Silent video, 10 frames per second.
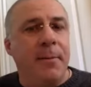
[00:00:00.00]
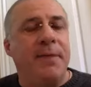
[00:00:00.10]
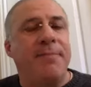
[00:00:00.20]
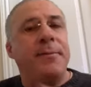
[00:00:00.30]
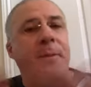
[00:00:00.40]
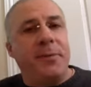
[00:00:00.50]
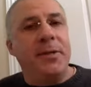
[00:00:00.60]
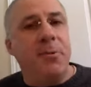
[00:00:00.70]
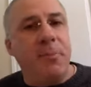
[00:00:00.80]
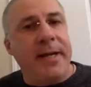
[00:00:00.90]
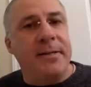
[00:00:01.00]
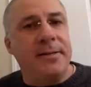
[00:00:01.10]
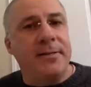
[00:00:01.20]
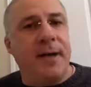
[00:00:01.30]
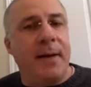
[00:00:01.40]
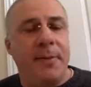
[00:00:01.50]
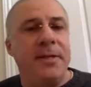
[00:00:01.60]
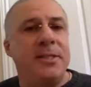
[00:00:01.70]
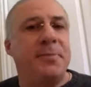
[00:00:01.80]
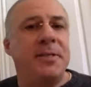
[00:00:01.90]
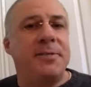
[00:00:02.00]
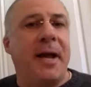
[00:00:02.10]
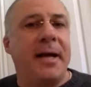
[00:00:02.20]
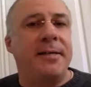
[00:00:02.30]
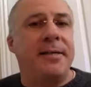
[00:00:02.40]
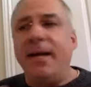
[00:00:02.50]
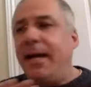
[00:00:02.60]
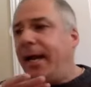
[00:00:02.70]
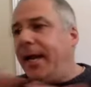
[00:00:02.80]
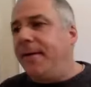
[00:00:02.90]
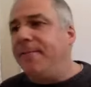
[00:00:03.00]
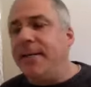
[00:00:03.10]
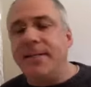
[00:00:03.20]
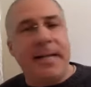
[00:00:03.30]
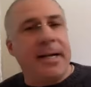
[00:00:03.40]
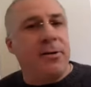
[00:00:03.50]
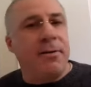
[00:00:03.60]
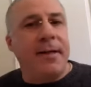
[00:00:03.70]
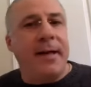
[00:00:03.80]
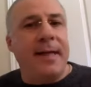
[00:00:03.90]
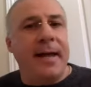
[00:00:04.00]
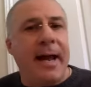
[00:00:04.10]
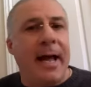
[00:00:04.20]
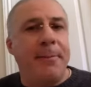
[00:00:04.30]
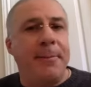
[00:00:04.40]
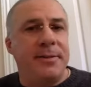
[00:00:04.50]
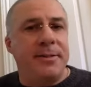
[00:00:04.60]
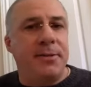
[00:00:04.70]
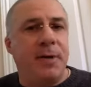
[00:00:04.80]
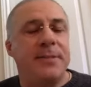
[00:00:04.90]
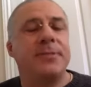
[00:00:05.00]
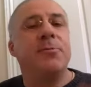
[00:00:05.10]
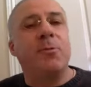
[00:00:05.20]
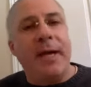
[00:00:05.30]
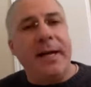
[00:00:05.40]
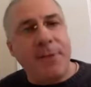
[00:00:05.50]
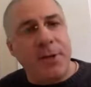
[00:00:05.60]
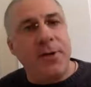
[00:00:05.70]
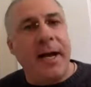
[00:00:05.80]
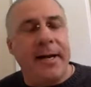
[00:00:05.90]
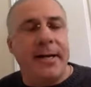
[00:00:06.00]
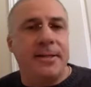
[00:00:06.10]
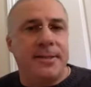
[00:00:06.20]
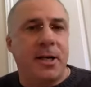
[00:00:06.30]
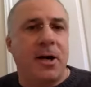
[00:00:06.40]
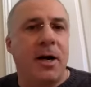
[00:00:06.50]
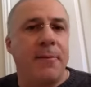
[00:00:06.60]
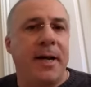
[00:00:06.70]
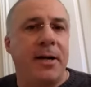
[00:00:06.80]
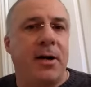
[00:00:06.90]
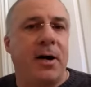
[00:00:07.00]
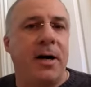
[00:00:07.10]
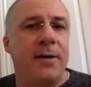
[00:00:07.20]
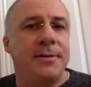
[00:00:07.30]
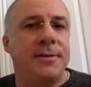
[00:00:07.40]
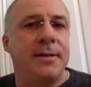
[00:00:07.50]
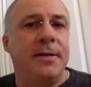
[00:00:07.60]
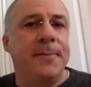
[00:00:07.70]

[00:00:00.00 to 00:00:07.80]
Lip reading: But from a Buddhist perspective, every single thing that happens to us, we've created as a karmic cause.